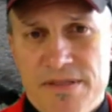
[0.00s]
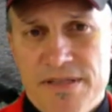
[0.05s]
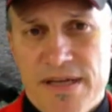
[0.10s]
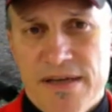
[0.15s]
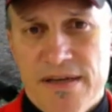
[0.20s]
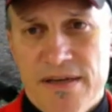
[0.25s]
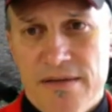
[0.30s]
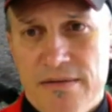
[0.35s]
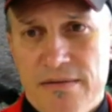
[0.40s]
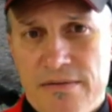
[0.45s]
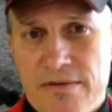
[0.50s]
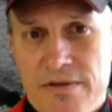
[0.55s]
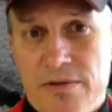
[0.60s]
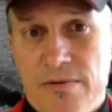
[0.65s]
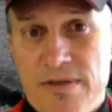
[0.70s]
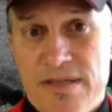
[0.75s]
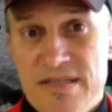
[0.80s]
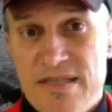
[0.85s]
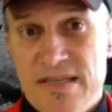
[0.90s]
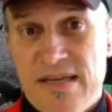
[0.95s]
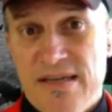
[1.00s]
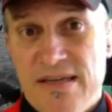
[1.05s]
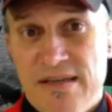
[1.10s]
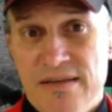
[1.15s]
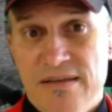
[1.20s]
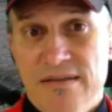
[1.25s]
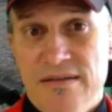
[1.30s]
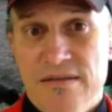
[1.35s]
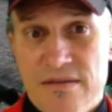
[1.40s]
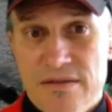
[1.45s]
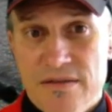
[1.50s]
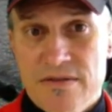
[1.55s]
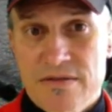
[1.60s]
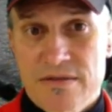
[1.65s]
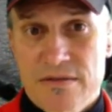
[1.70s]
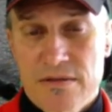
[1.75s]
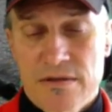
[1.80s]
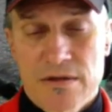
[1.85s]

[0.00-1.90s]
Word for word: DAN USA is.